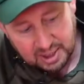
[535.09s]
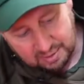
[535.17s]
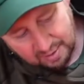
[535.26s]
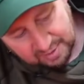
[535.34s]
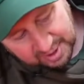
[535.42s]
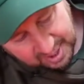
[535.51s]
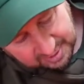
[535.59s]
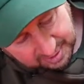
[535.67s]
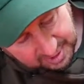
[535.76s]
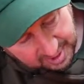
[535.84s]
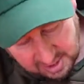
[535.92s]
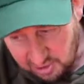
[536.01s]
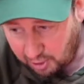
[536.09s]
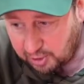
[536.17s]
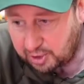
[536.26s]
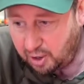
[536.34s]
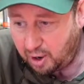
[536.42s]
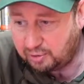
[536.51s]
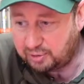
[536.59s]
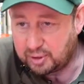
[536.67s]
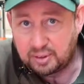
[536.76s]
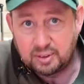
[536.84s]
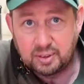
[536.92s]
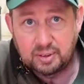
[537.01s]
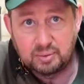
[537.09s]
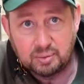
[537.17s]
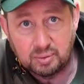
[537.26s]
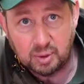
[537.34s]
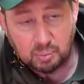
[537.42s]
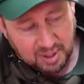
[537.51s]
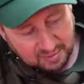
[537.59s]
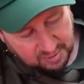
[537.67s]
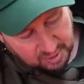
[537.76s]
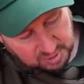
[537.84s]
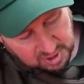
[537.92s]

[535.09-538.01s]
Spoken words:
you're having to get the case on and off and whatever else.